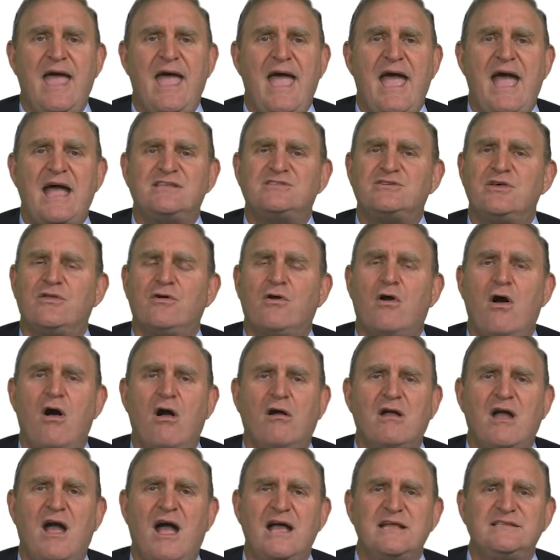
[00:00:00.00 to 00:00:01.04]
And so there are
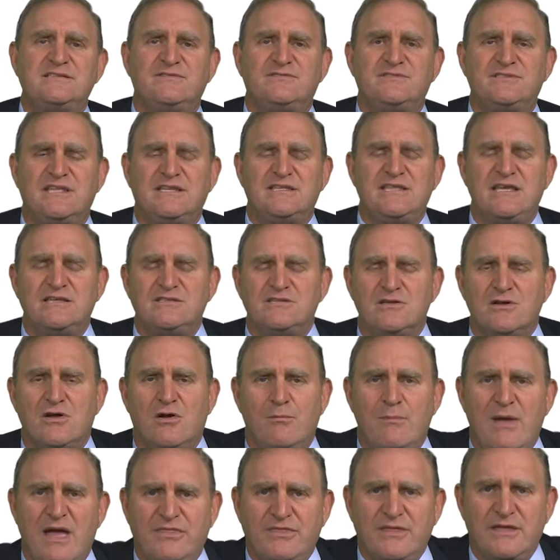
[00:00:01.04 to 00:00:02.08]
all kinds of statistical
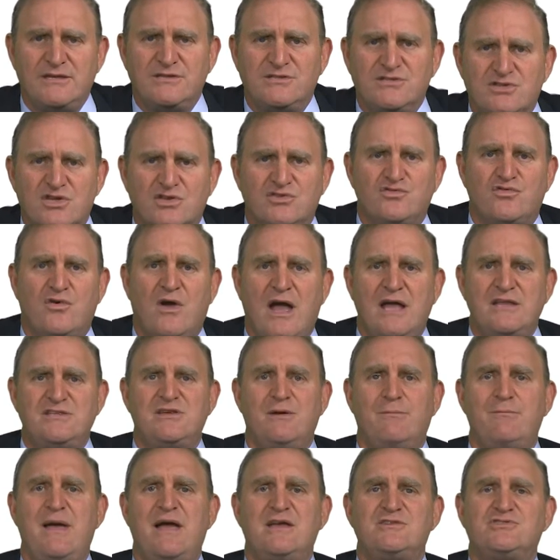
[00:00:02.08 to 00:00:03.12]
methods to try
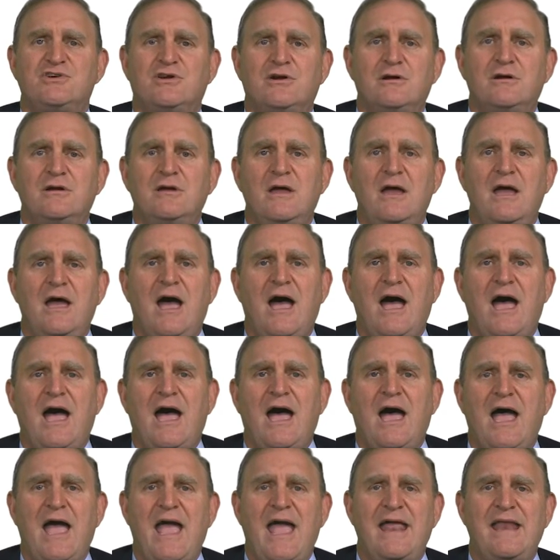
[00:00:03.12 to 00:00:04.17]
to measure
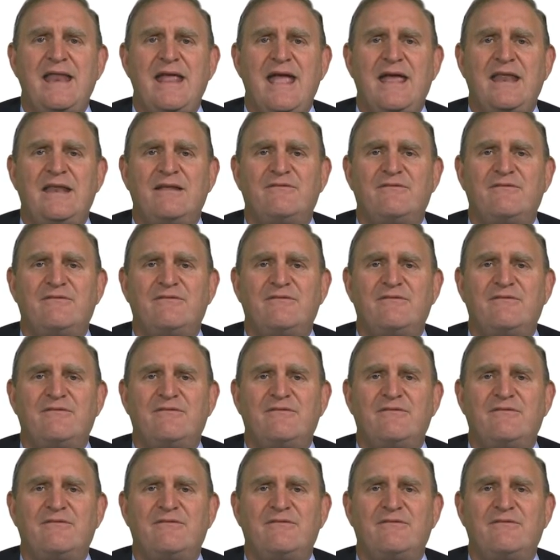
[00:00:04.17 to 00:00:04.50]
uh, and, and